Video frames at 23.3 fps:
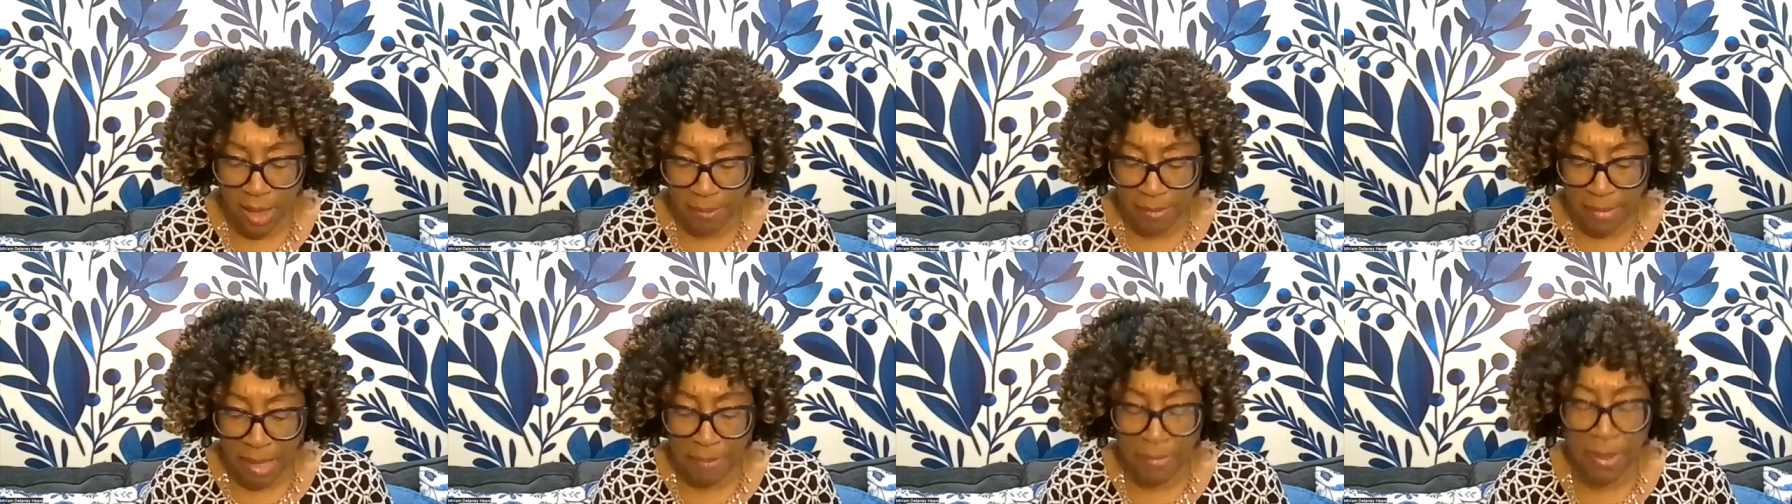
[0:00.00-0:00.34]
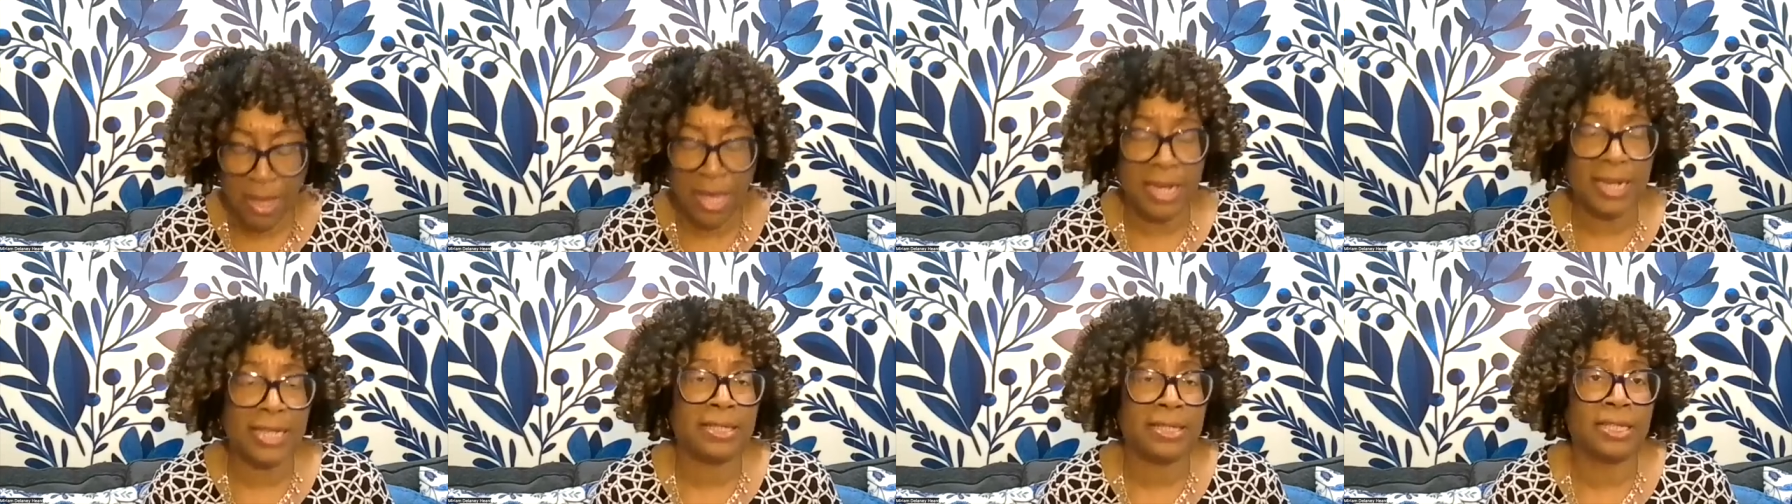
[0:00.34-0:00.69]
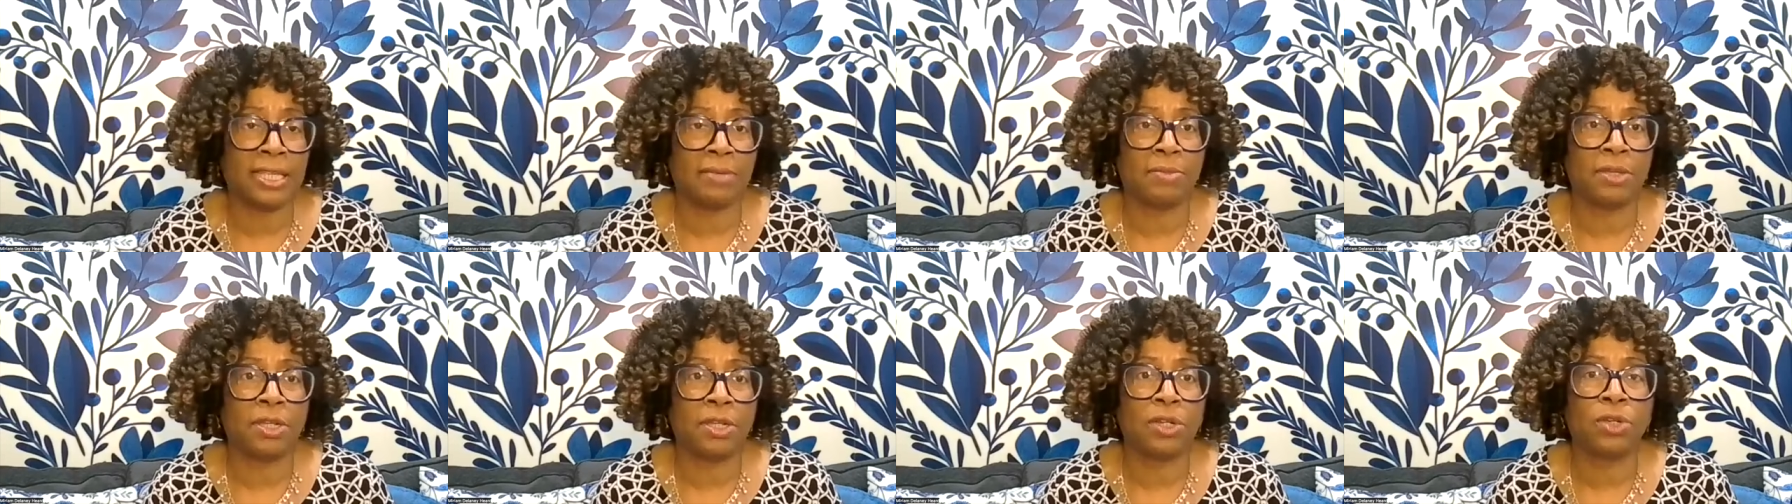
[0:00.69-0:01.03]
by Bonnie
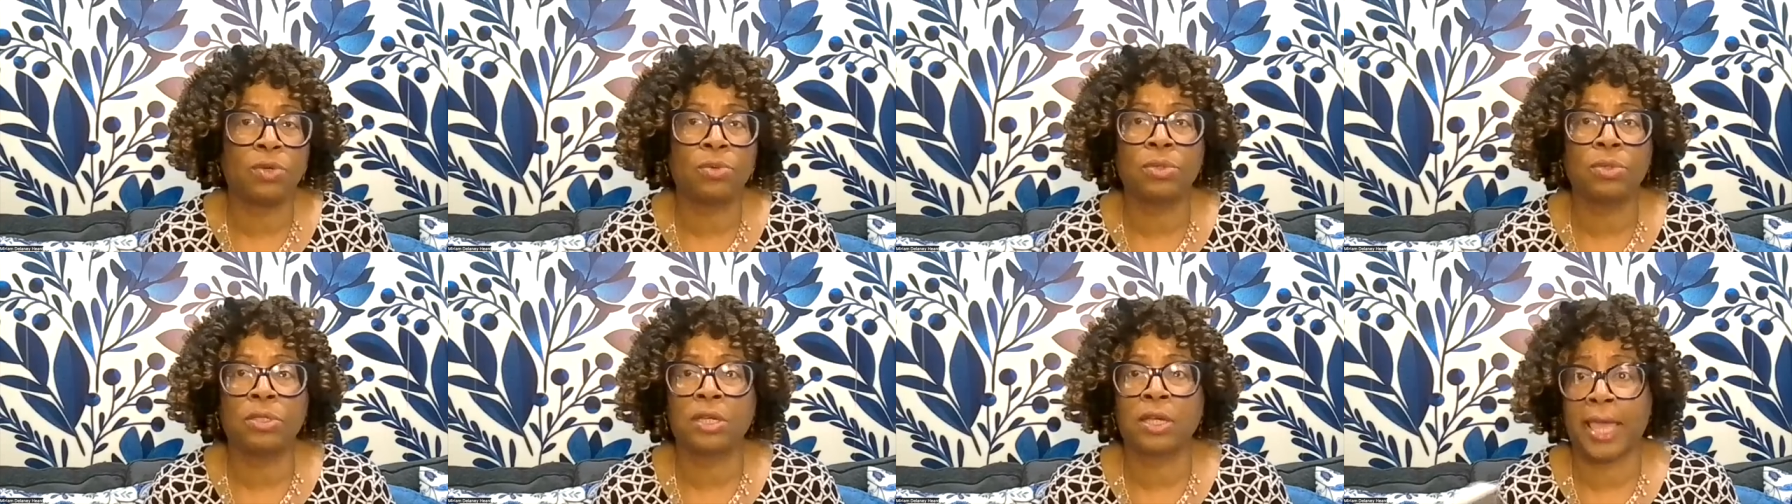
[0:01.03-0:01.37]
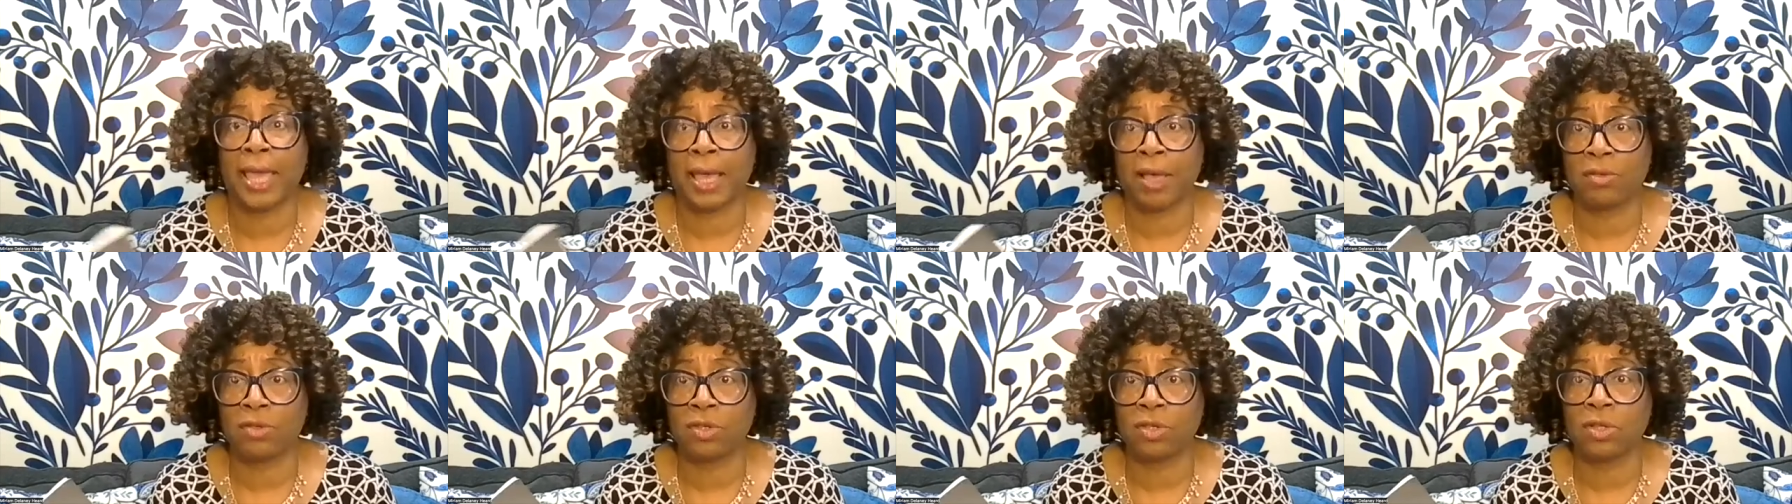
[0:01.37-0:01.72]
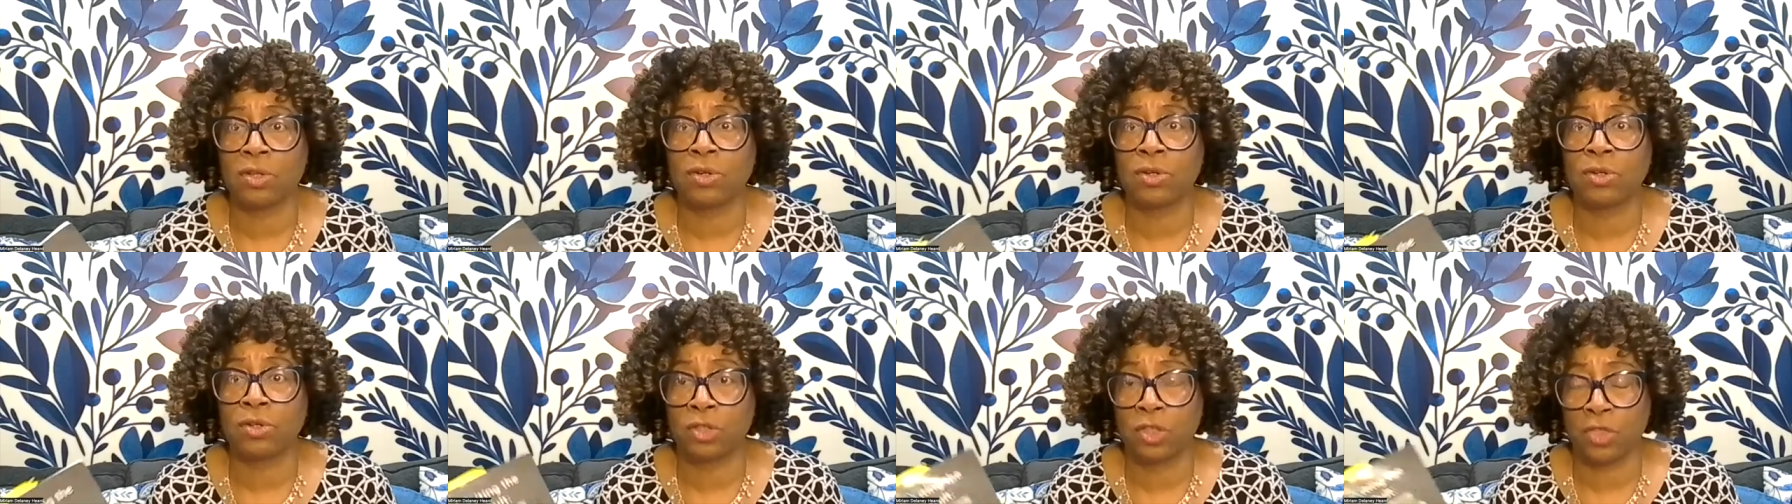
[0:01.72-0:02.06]
Zieman, who is a
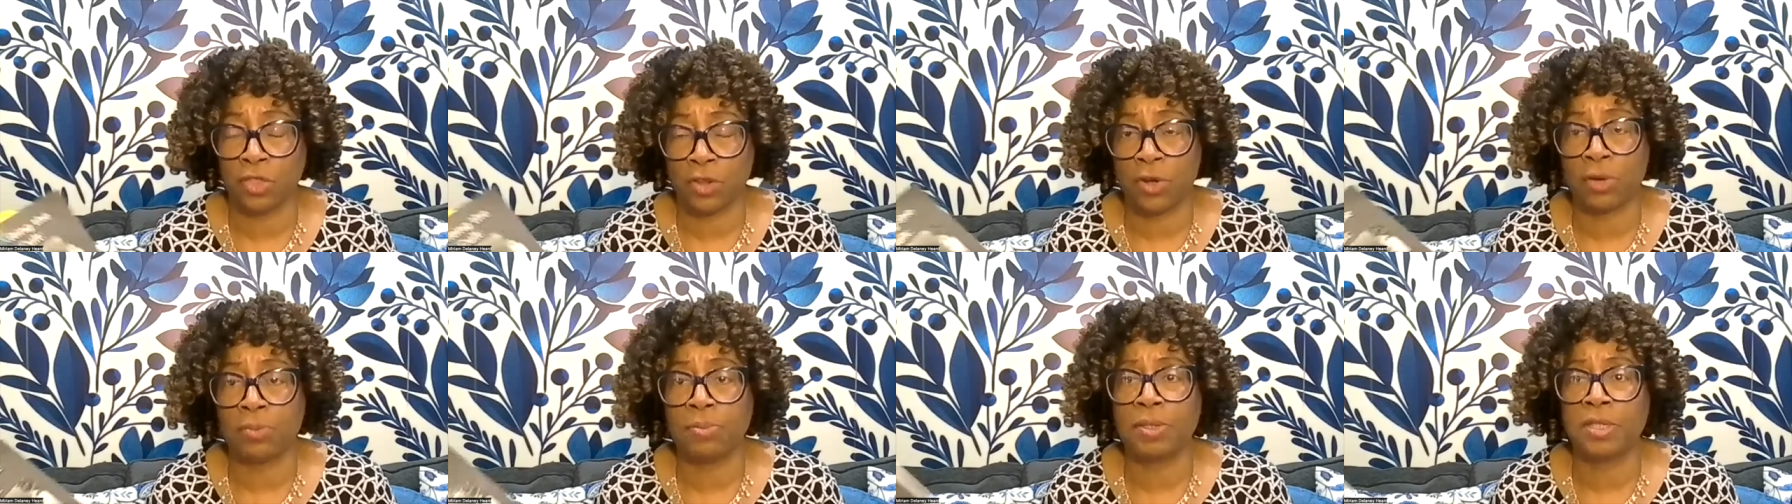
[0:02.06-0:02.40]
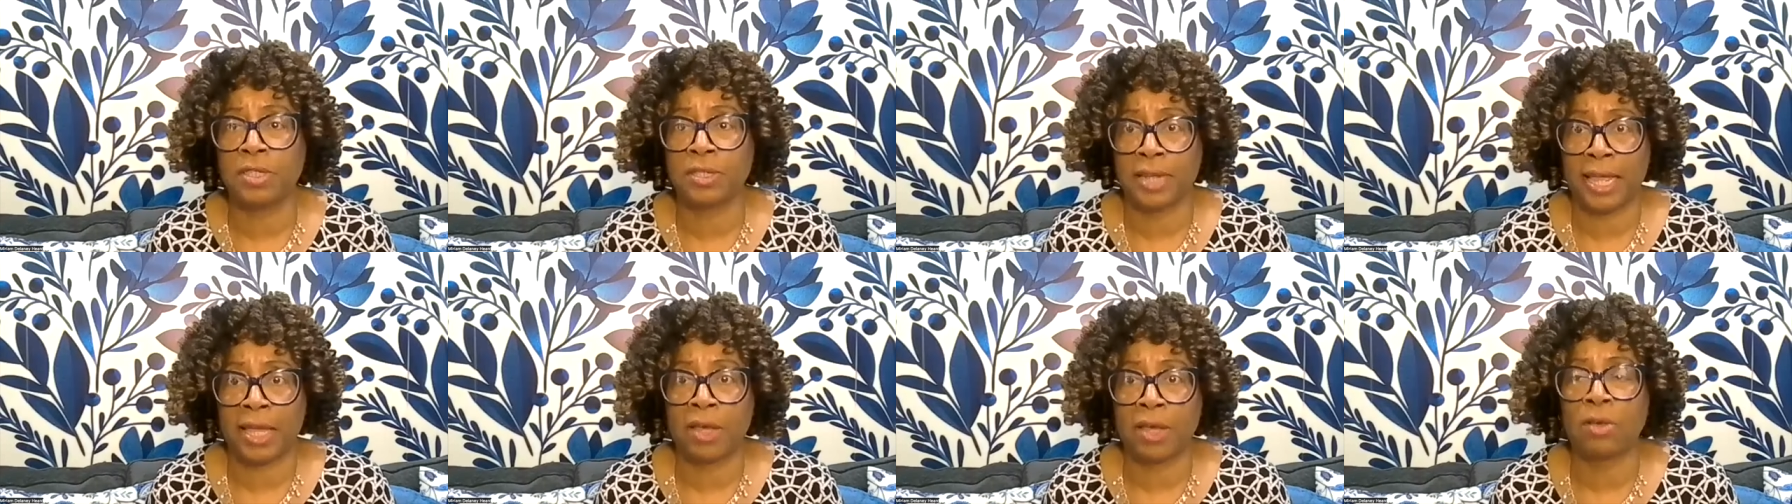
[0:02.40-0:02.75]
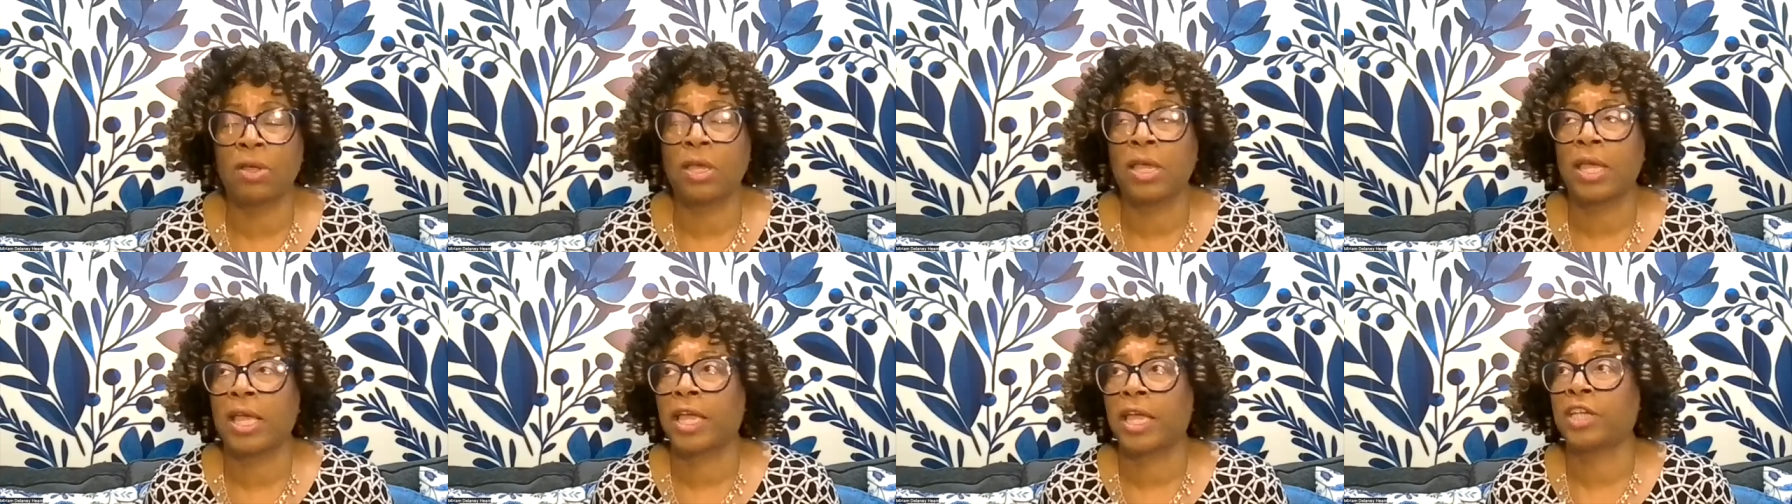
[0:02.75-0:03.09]
counselor, who's a therapist now,